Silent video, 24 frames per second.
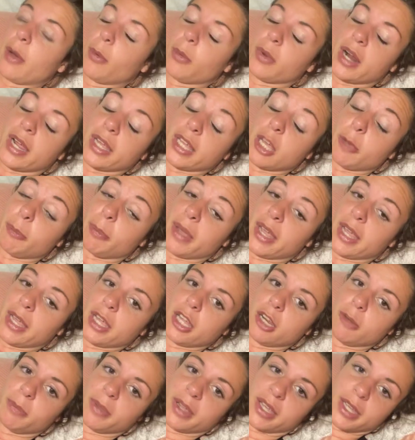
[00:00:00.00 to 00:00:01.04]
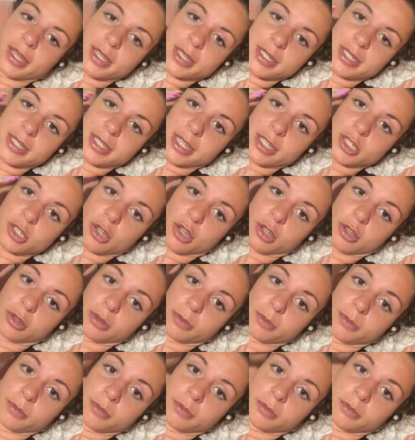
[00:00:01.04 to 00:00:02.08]
when I get paid, because that's
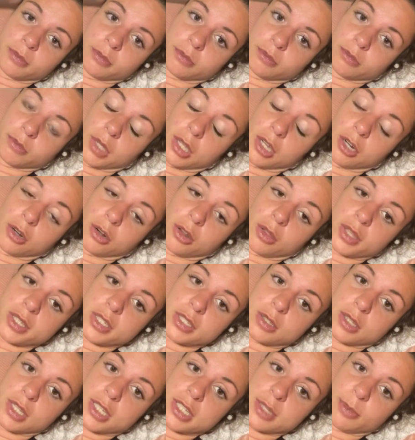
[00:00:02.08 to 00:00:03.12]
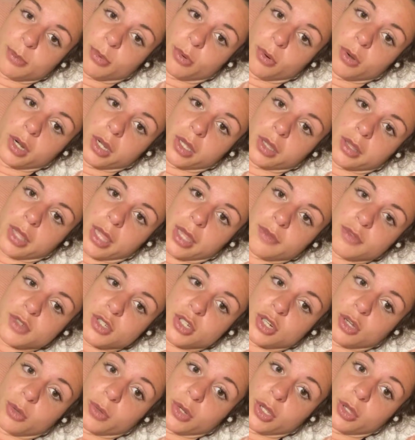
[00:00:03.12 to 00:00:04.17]
all. I don't know. It's important in life
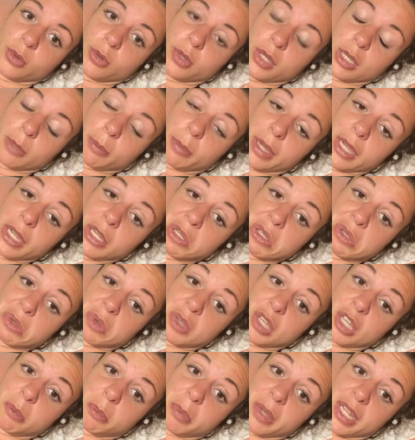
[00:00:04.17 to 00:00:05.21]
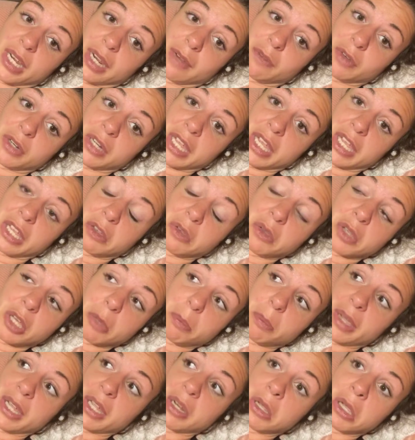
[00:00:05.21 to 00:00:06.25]
to know when you can get paid. You can get paid every day. You can
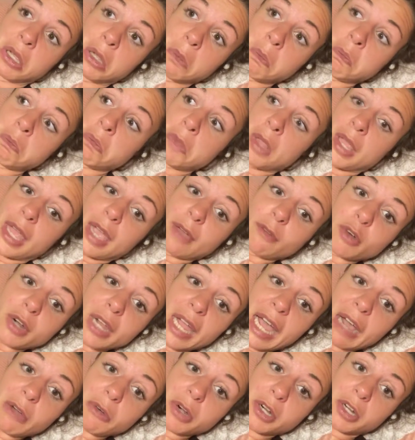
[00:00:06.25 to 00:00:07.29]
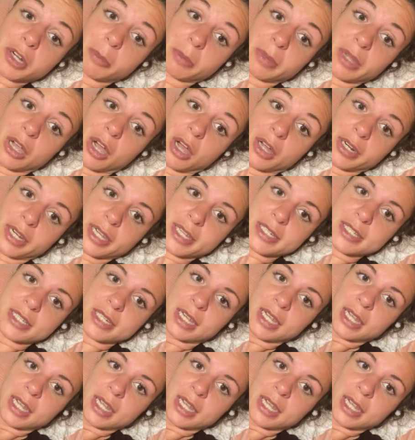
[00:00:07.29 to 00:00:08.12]
get paid every hour, to be honest.